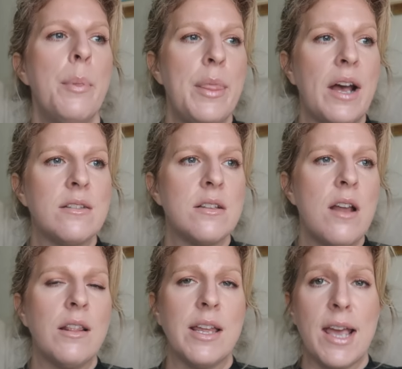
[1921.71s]
That's
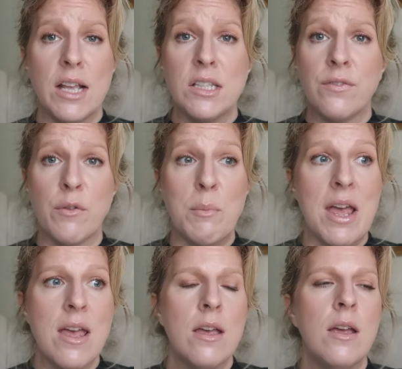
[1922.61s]
not the case for
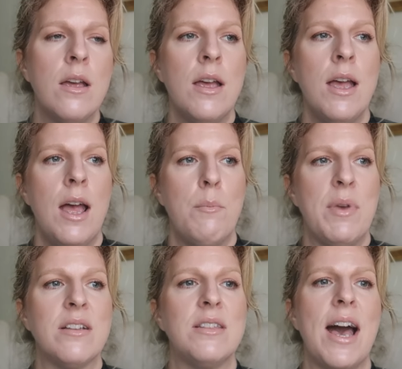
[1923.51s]
me
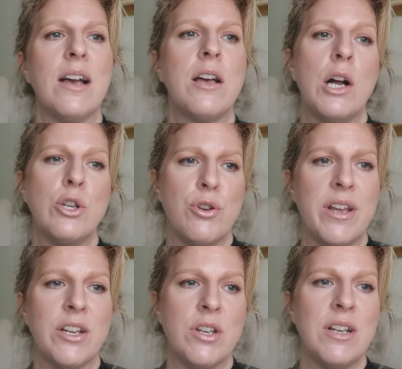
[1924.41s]
because that
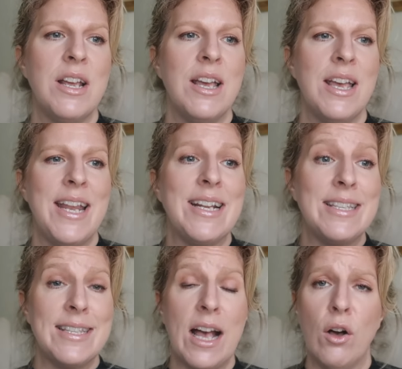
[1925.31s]
contradiction in
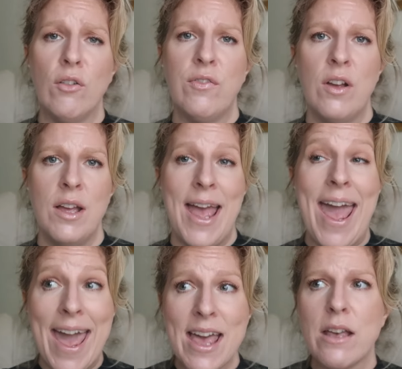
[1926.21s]
itself,
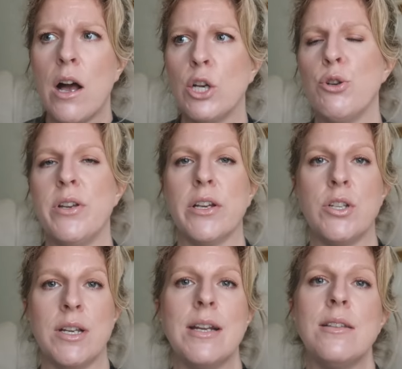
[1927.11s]
a
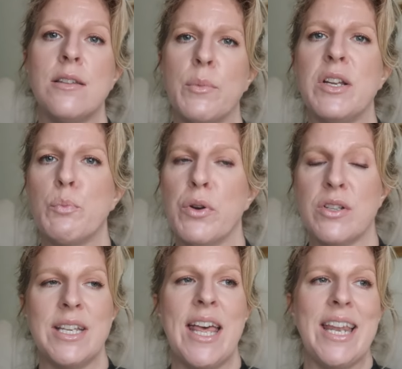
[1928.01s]
contradiction in somebody's
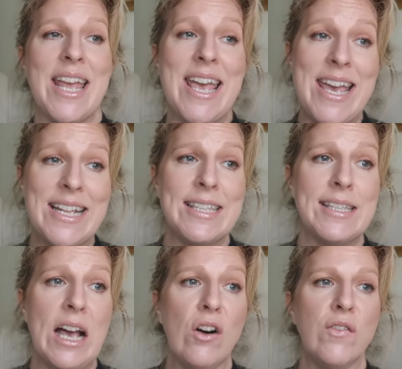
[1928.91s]
personality
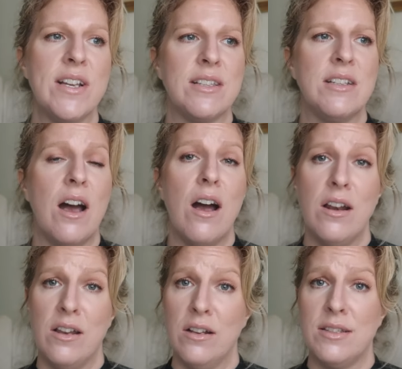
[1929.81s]
itself is
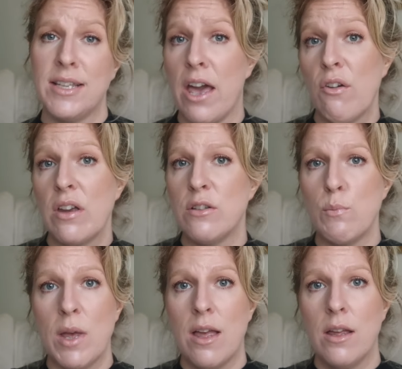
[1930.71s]
not scary to
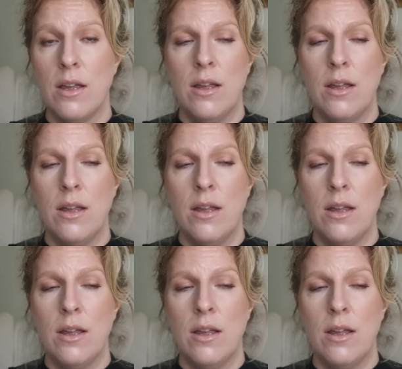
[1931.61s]
me.